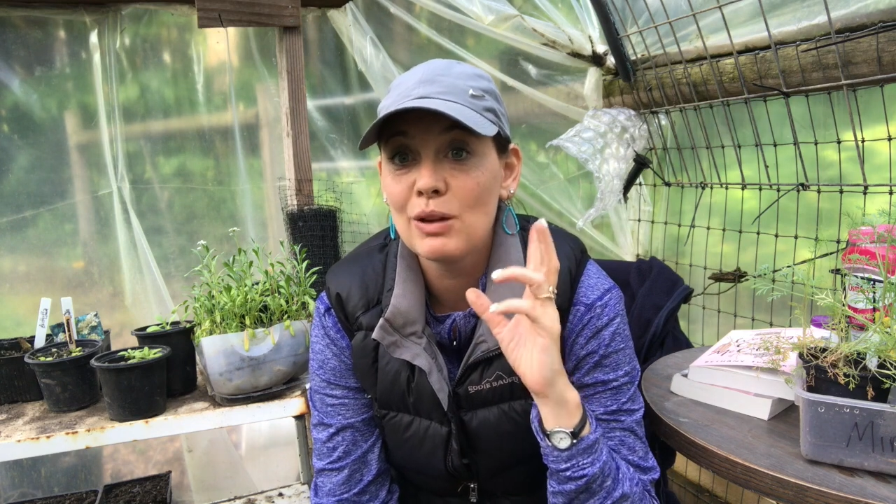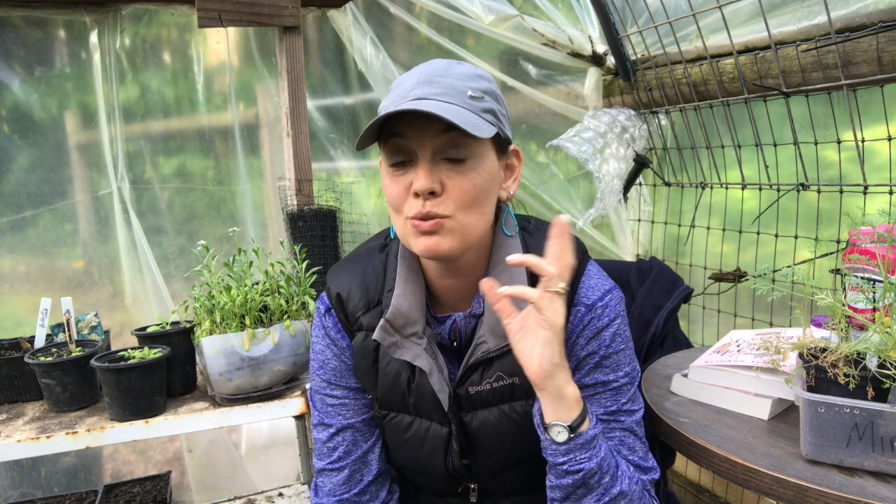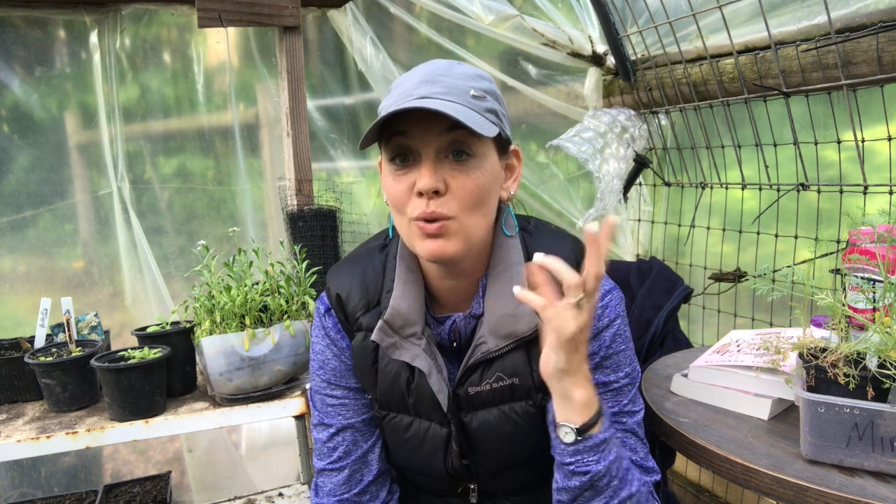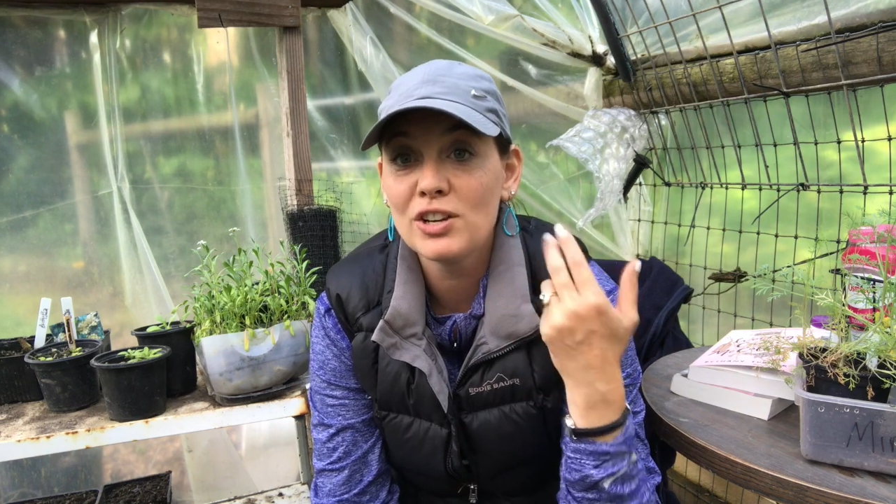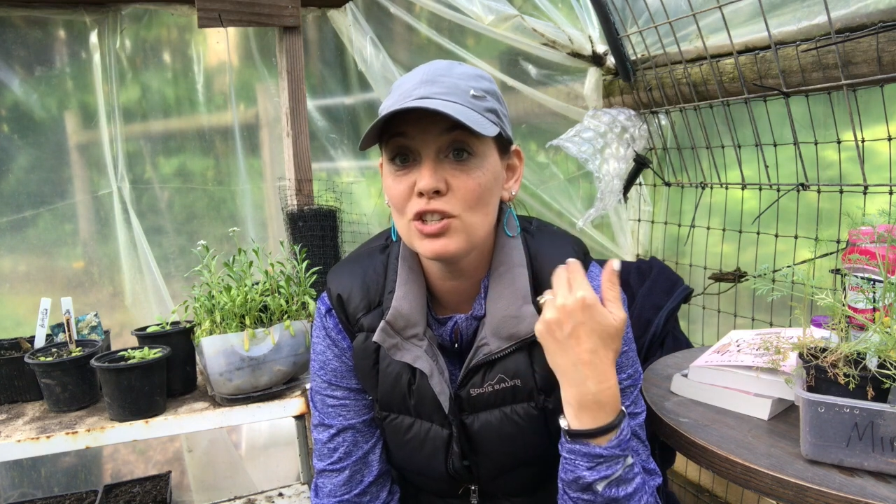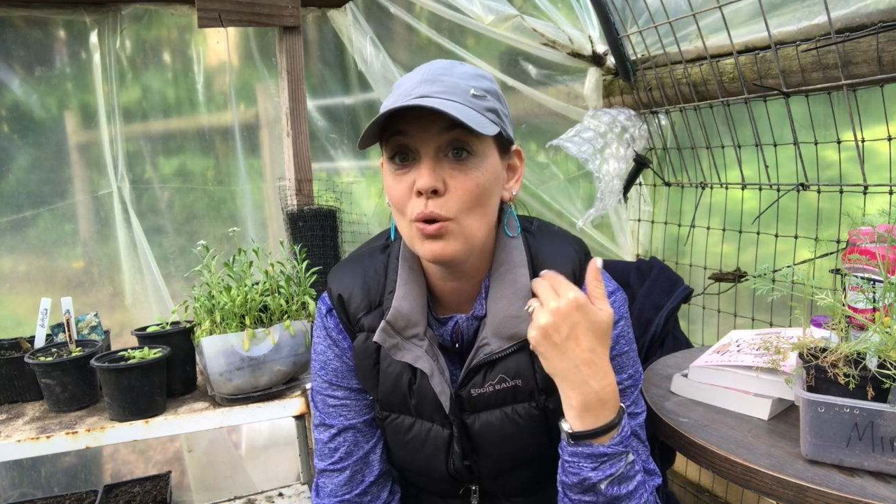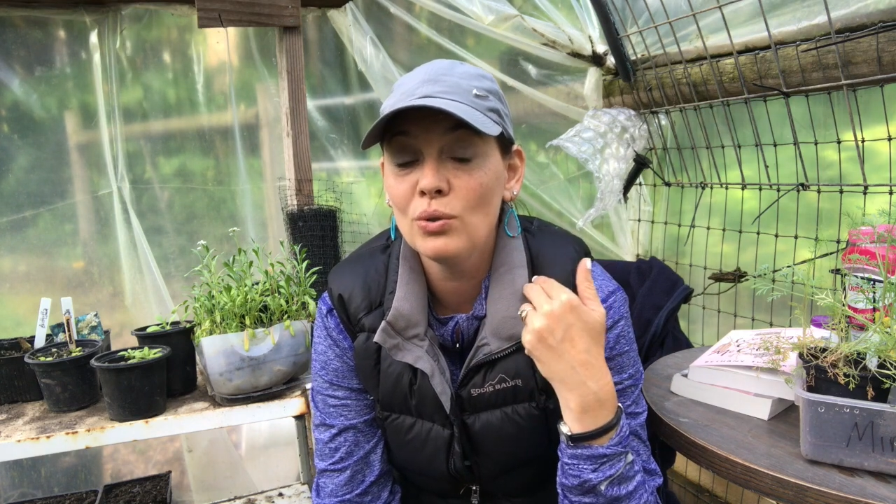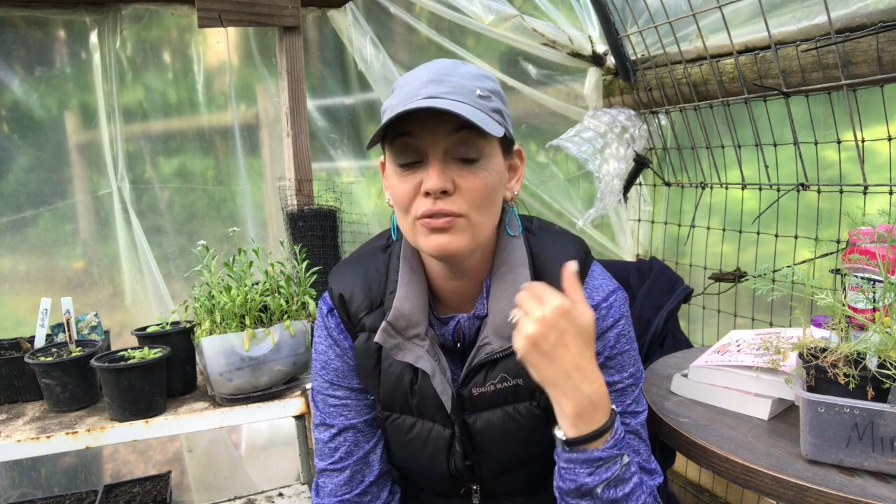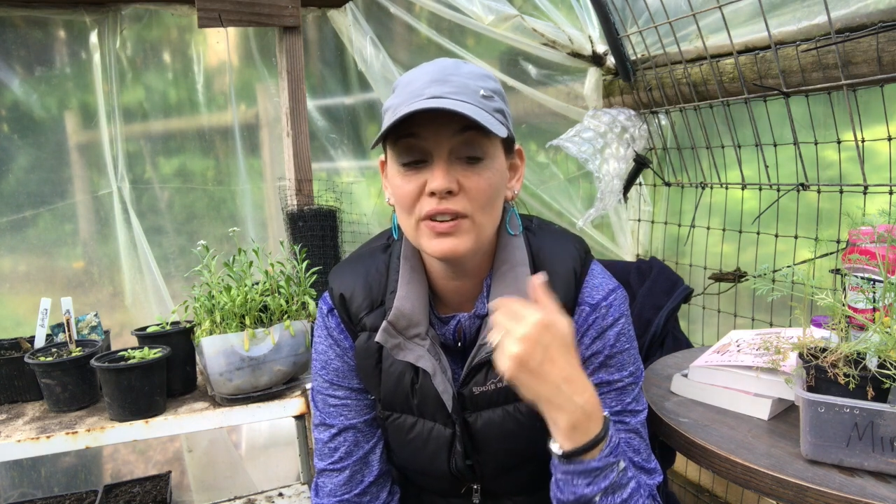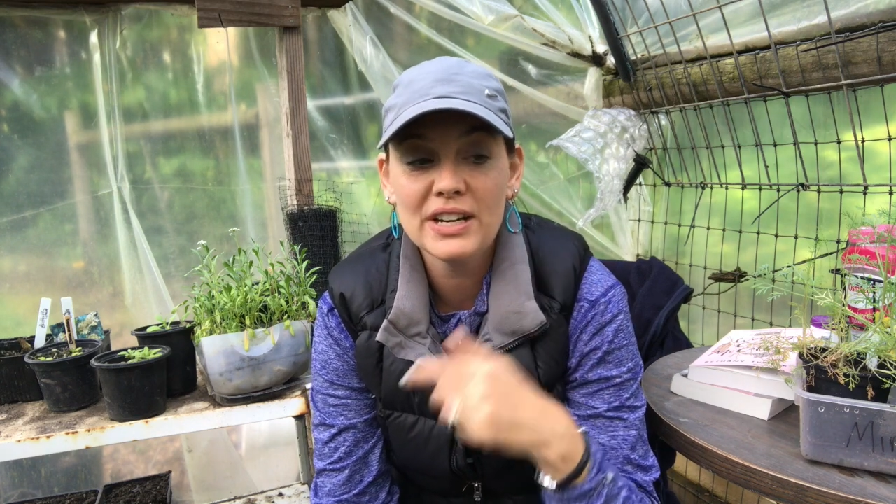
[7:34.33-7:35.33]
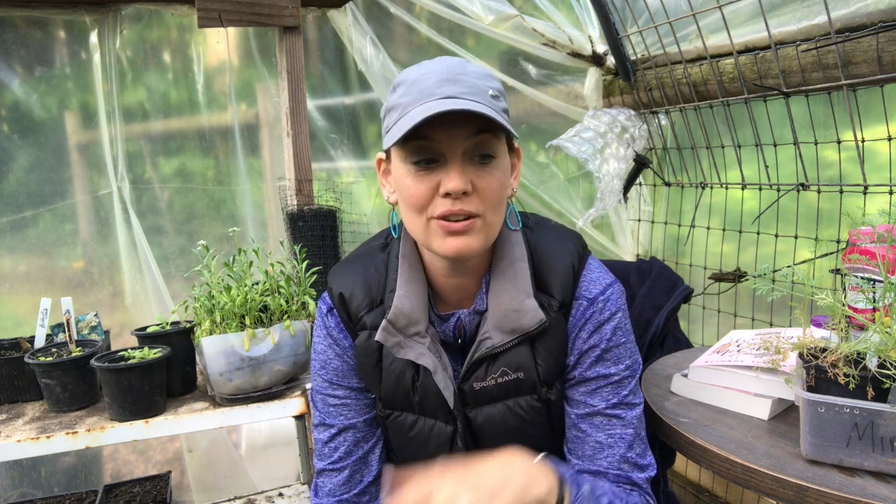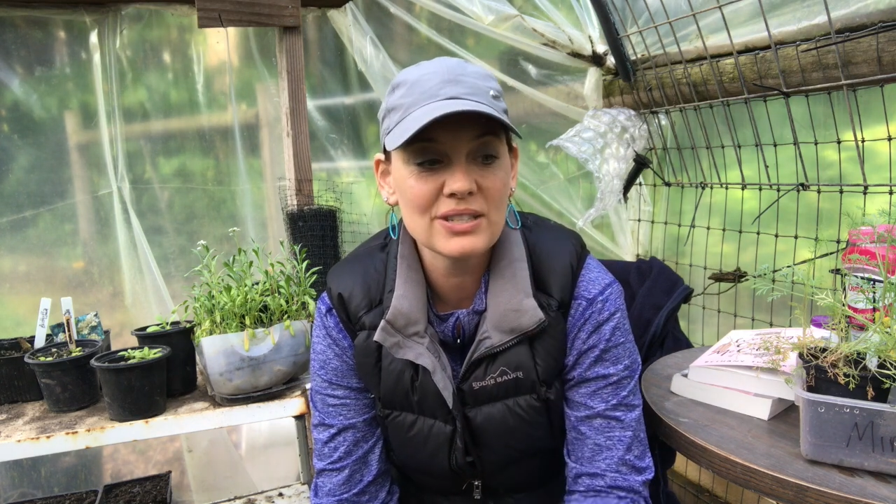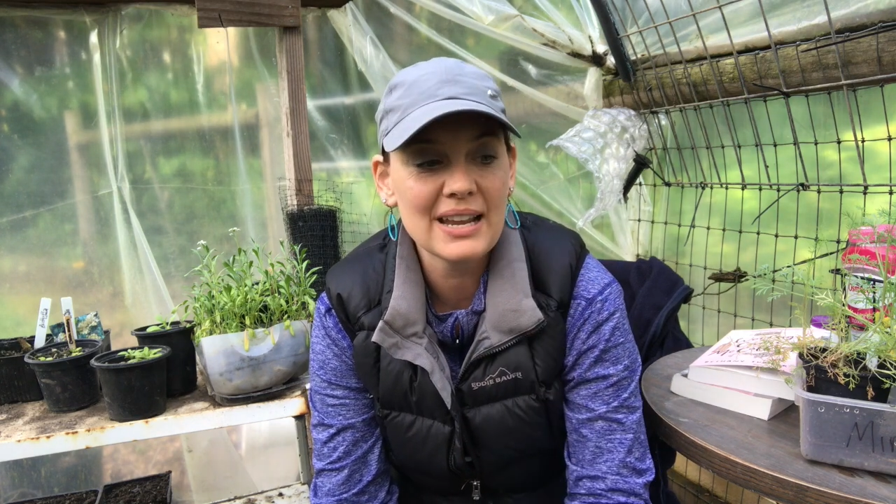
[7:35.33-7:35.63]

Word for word: I was watching old videos